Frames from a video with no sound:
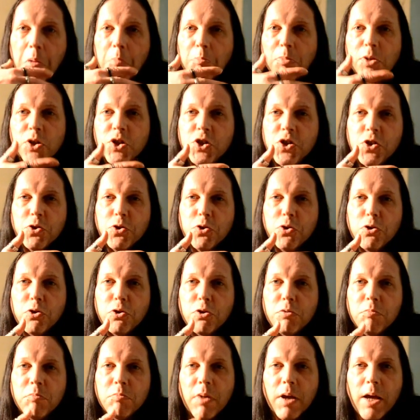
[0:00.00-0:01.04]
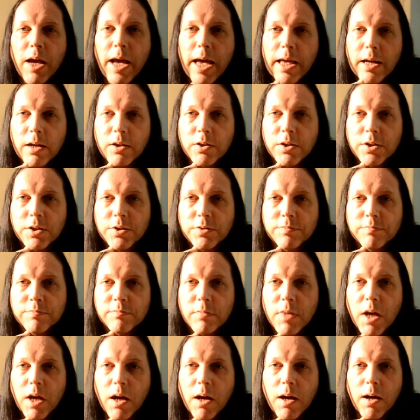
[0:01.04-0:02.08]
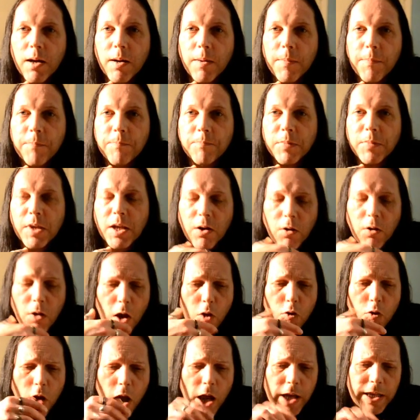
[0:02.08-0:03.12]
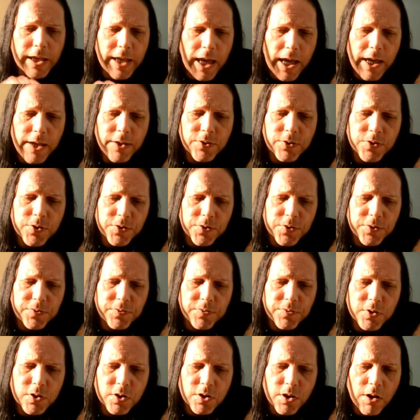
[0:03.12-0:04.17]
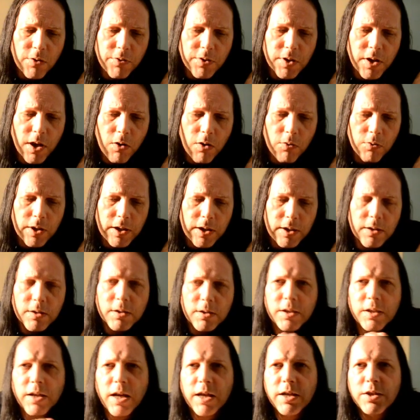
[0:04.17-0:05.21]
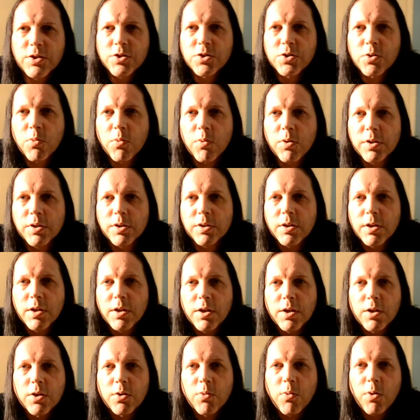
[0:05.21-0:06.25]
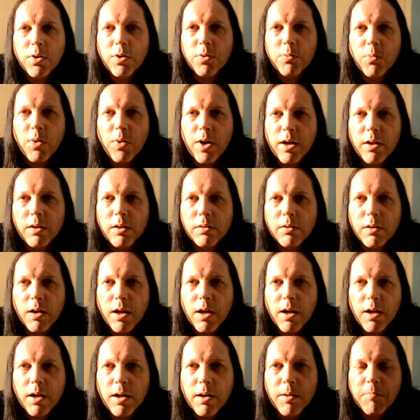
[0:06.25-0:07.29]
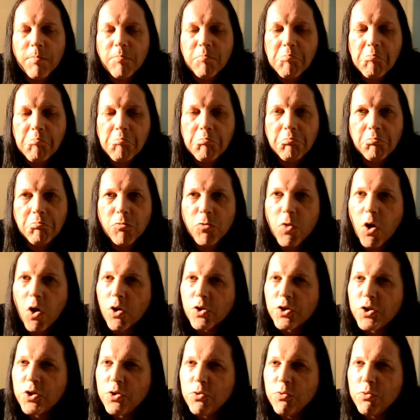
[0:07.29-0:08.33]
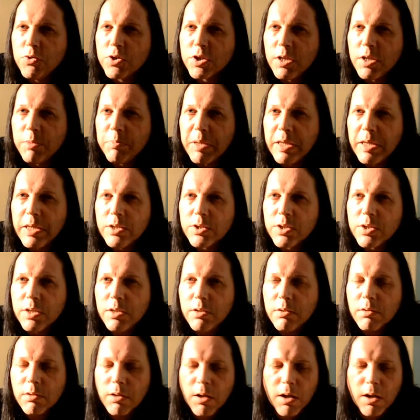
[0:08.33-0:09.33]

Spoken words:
mature, elegant, again, sort of showing Caol Ila can age quite well, not hugely peated,